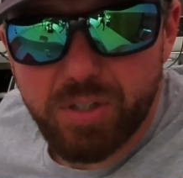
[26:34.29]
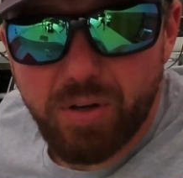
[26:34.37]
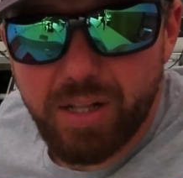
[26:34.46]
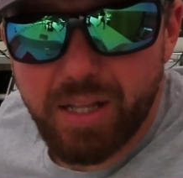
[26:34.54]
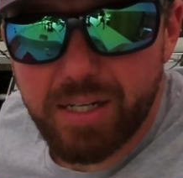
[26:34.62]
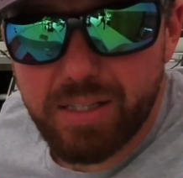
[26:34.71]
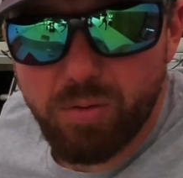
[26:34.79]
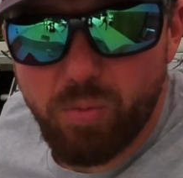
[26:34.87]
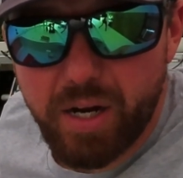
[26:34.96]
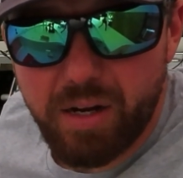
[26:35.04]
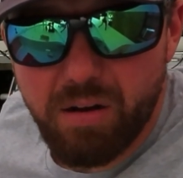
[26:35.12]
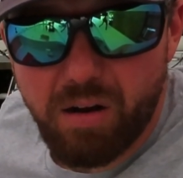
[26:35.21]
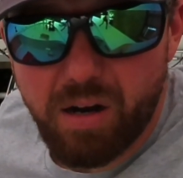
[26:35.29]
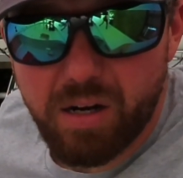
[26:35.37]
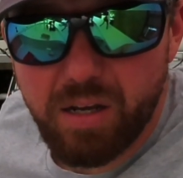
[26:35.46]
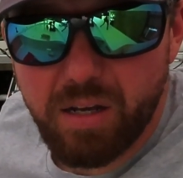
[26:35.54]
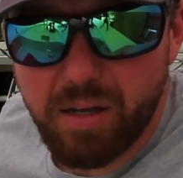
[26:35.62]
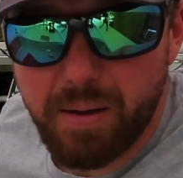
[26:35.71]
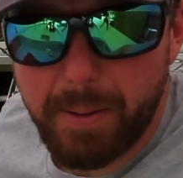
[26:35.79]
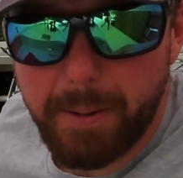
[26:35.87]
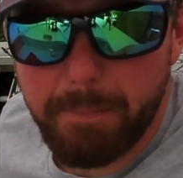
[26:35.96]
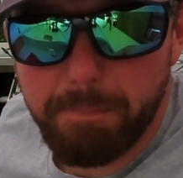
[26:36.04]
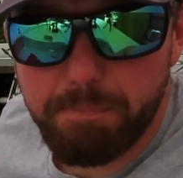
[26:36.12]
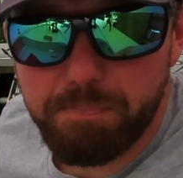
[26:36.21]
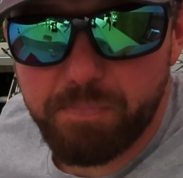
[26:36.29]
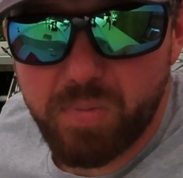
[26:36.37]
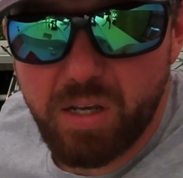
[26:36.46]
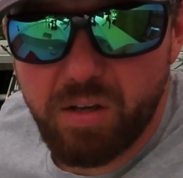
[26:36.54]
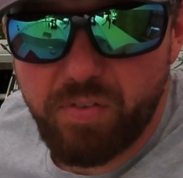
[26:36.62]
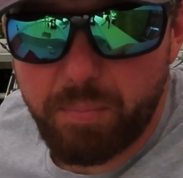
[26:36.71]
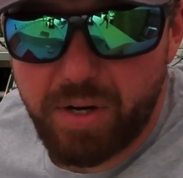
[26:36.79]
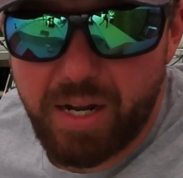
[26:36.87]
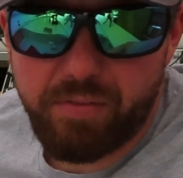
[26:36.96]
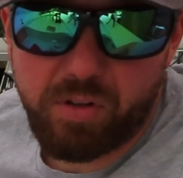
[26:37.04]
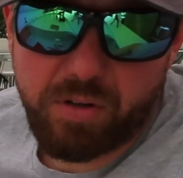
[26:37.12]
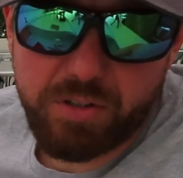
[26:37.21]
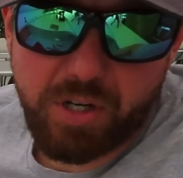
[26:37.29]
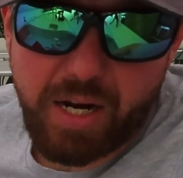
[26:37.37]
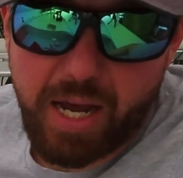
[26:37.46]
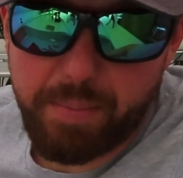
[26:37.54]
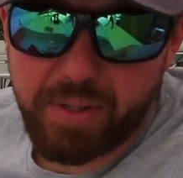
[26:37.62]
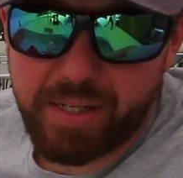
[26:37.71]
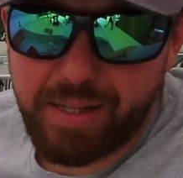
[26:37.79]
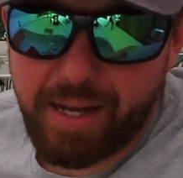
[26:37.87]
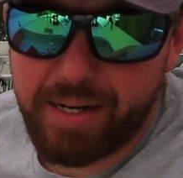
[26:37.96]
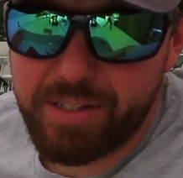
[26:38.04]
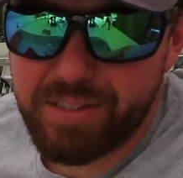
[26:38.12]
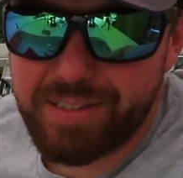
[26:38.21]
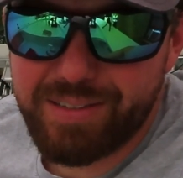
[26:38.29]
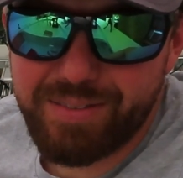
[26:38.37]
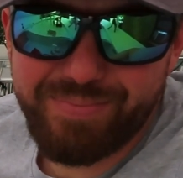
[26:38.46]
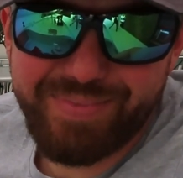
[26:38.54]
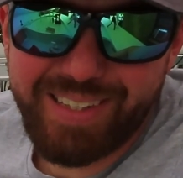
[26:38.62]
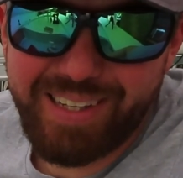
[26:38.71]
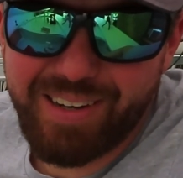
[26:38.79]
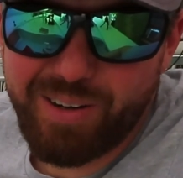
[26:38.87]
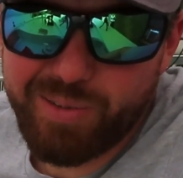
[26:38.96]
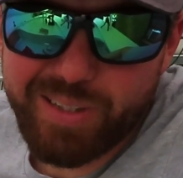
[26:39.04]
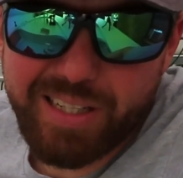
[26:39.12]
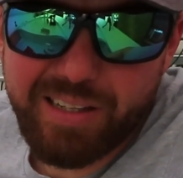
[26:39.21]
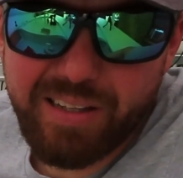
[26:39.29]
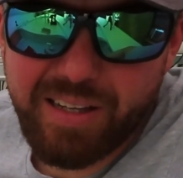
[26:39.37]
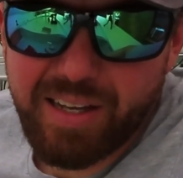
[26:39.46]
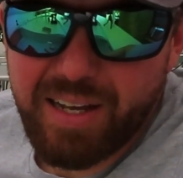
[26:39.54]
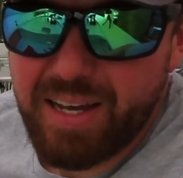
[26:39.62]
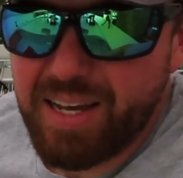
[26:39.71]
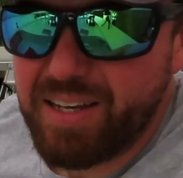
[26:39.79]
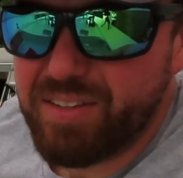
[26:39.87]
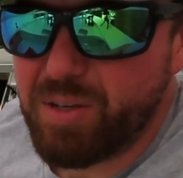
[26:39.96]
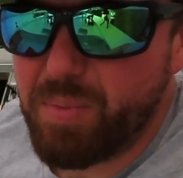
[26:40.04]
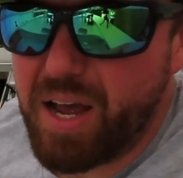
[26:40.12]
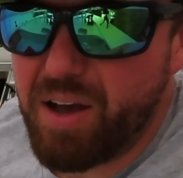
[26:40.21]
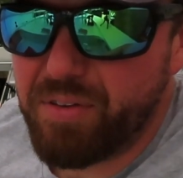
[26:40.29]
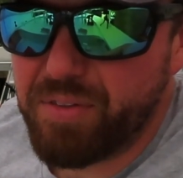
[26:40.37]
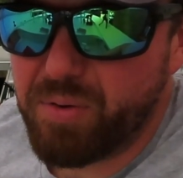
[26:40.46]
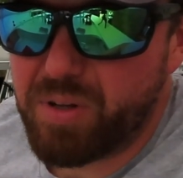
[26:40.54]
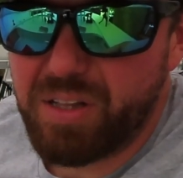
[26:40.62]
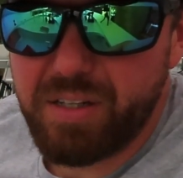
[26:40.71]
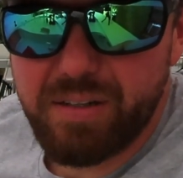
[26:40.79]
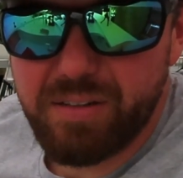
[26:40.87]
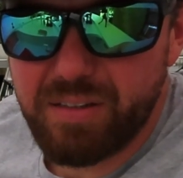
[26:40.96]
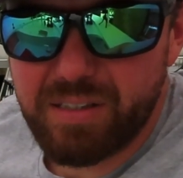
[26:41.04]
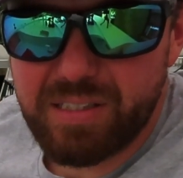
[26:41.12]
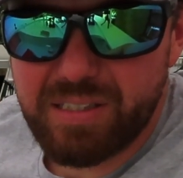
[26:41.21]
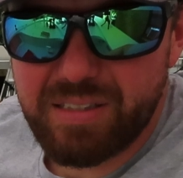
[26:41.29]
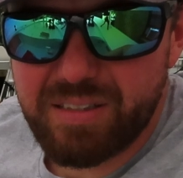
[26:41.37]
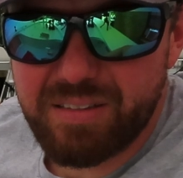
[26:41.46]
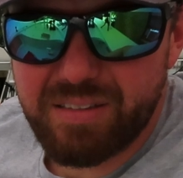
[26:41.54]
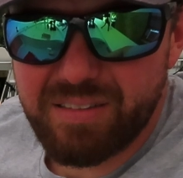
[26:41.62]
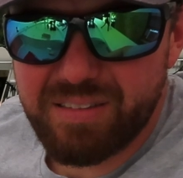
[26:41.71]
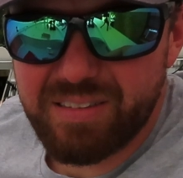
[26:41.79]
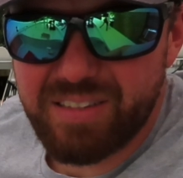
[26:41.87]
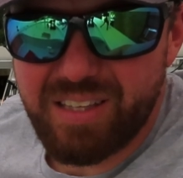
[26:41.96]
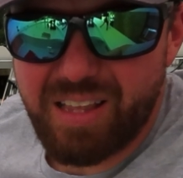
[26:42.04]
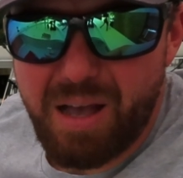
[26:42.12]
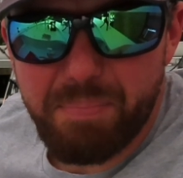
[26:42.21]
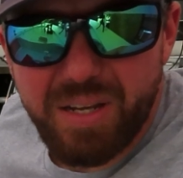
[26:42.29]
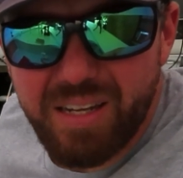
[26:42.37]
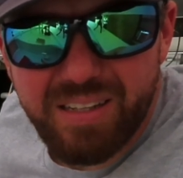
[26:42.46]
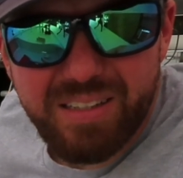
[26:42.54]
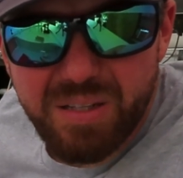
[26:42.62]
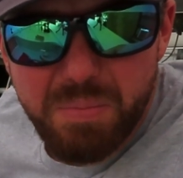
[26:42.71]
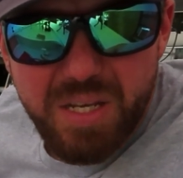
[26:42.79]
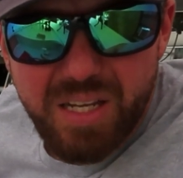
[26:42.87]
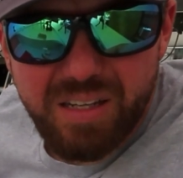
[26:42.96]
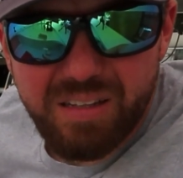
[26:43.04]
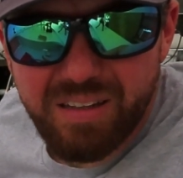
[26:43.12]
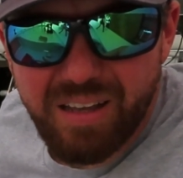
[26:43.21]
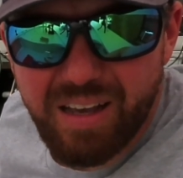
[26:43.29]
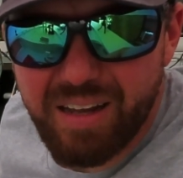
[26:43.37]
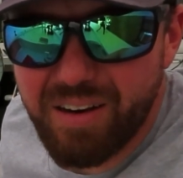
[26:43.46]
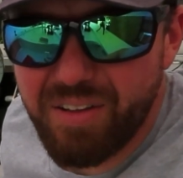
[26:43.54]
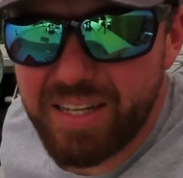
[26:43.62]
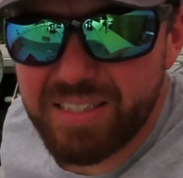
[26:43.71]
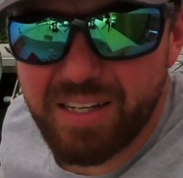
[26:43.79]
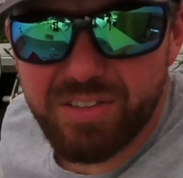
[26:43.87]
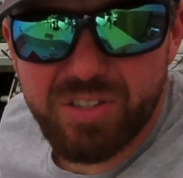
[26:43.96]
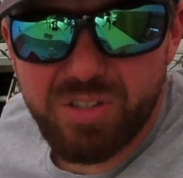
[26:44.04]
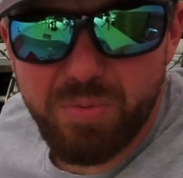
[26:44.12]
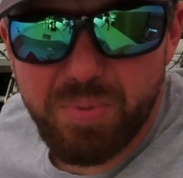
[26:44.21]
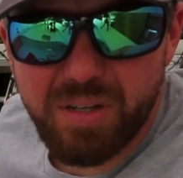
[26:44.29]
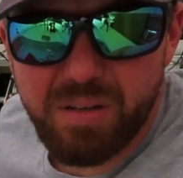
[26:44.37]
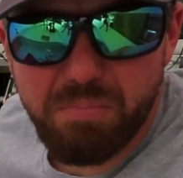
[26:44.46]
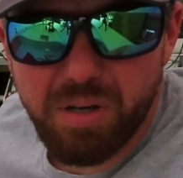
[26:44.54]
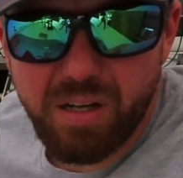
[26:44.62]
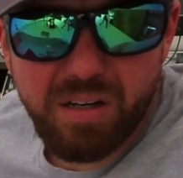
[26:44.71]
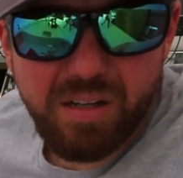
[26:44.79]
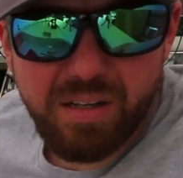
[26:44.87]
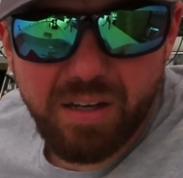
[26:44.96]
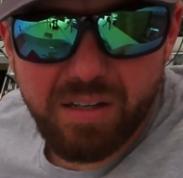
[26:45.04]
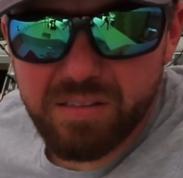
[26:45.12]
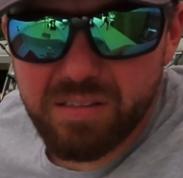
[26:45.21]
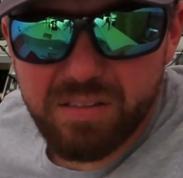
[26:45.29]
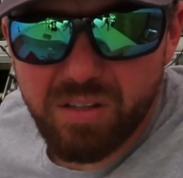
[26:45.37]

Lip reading: So I like the white caulk if I'm gonna have a larger gap like that. It just, you know, somehow the clear looks sloppy to me. I know that sounds stupid, but it does.